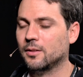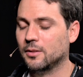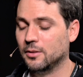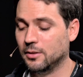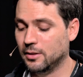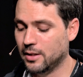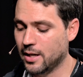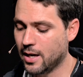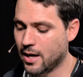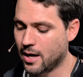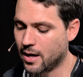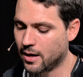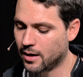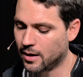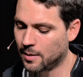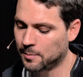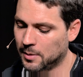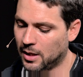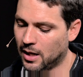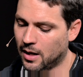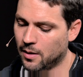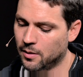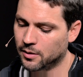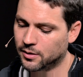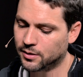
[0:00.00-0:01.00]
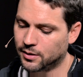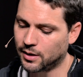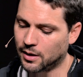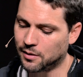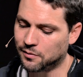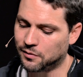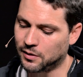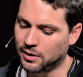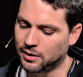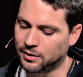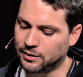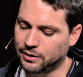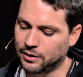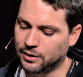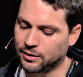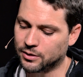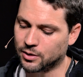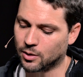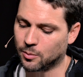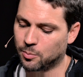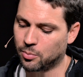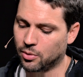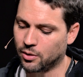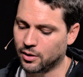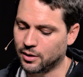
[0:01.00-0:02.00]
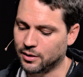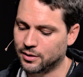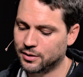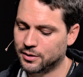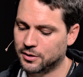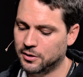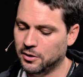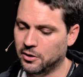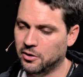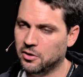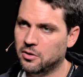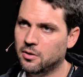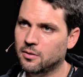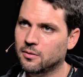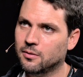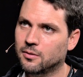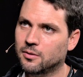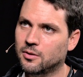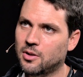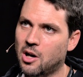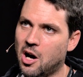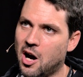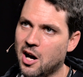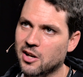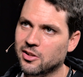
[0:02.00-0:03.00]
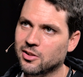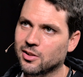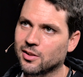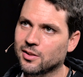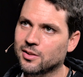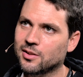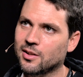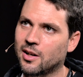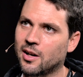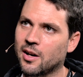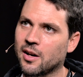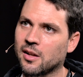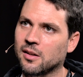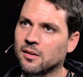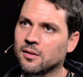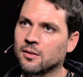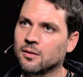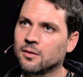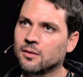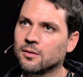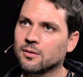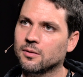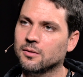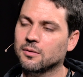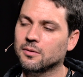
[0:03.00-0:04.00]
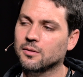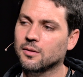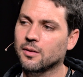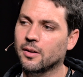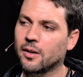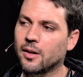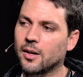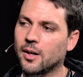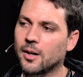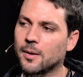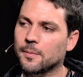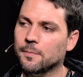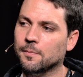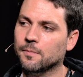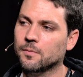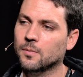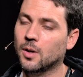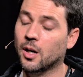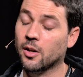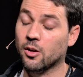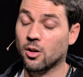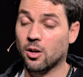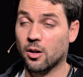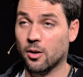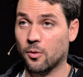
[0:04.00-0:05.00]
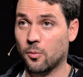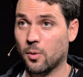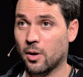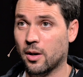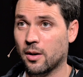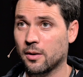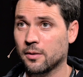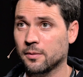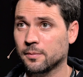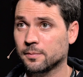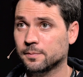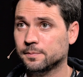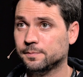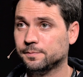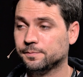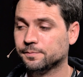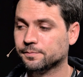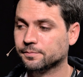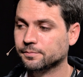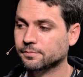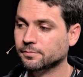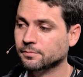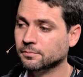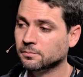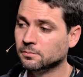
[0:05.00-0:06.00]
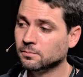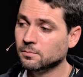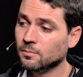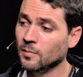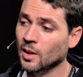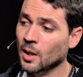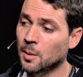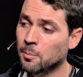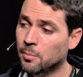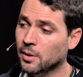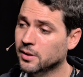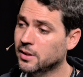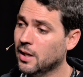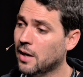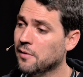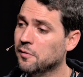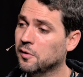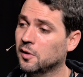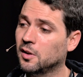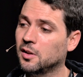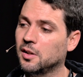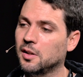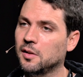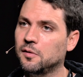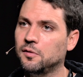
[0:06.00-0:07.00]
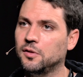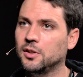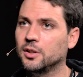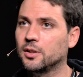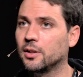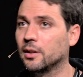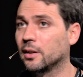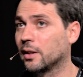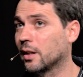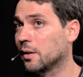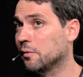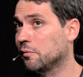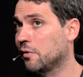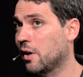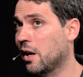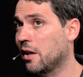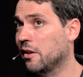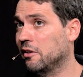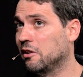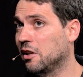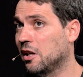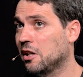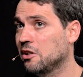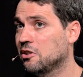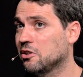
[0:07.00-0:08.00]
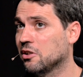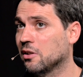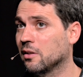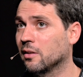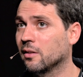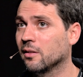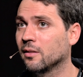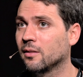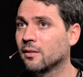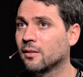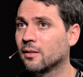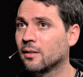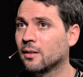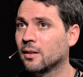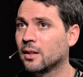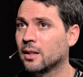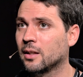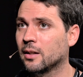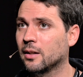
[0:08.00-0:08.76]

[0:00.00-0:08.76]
Yeah, I mean, I would say VCs are pretty still cautious on hardware, but definitely if you can get validation.